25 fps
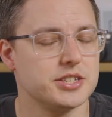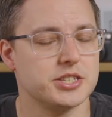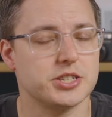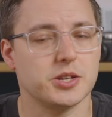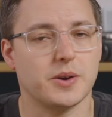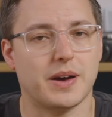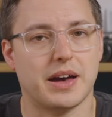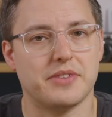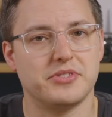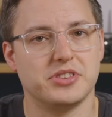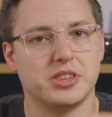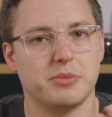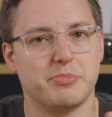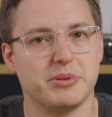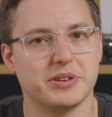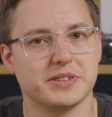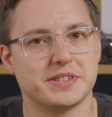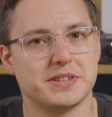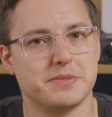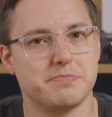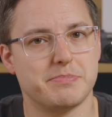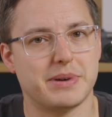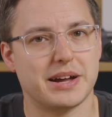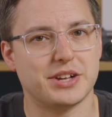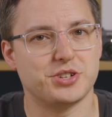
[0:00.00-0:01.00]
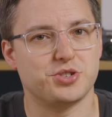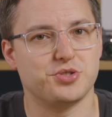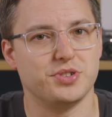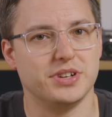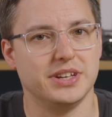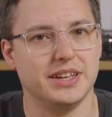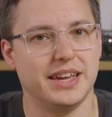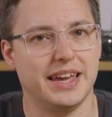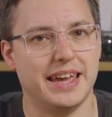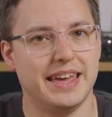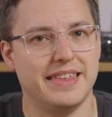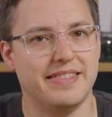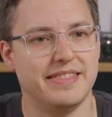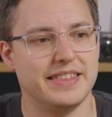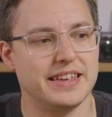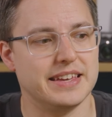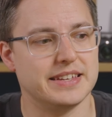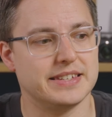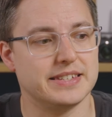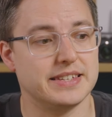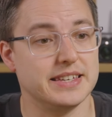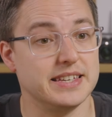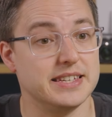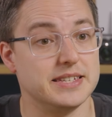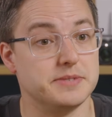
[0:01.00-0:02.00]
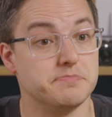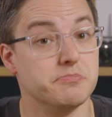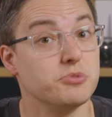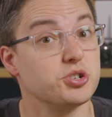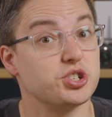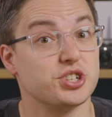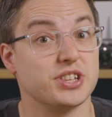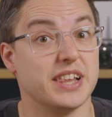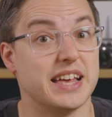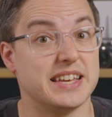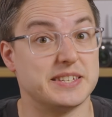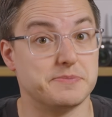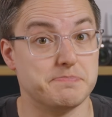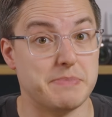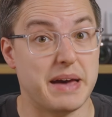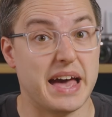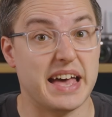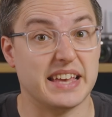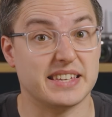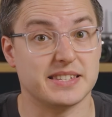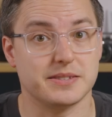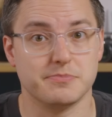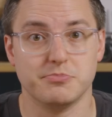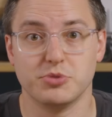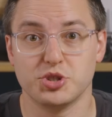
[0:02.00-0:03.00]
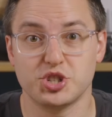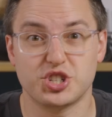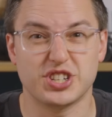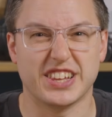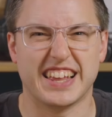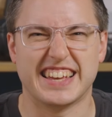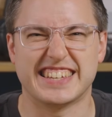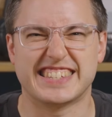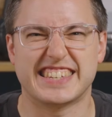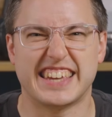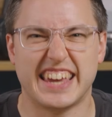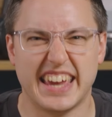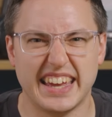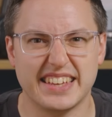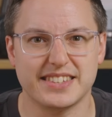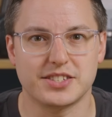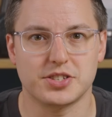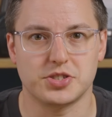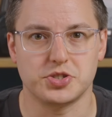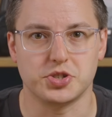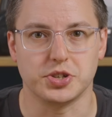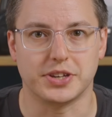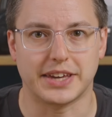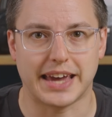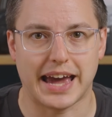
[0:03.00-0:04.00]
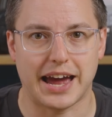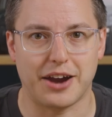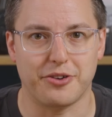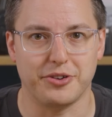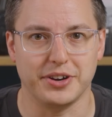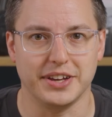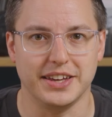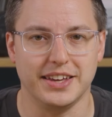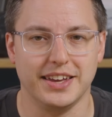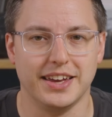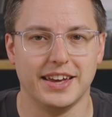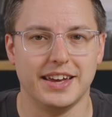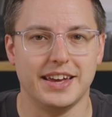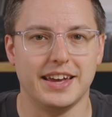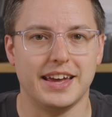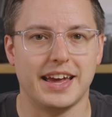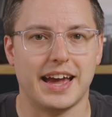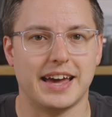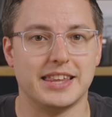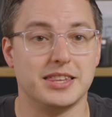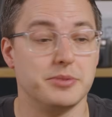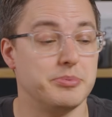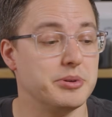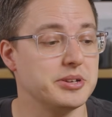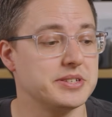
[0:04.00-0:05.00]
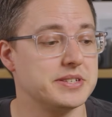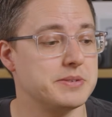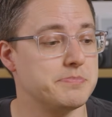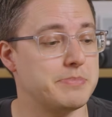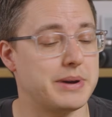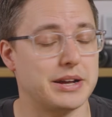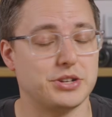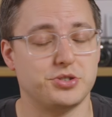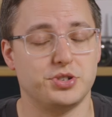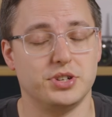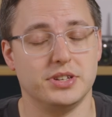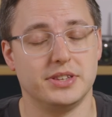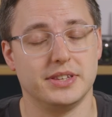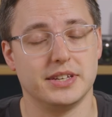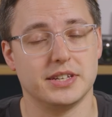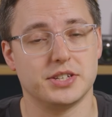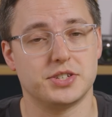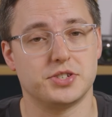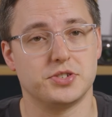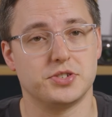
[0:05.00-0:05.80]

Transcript: So having the built-in battery in this is much less mess, much less kit to carry, and the built-in battery in this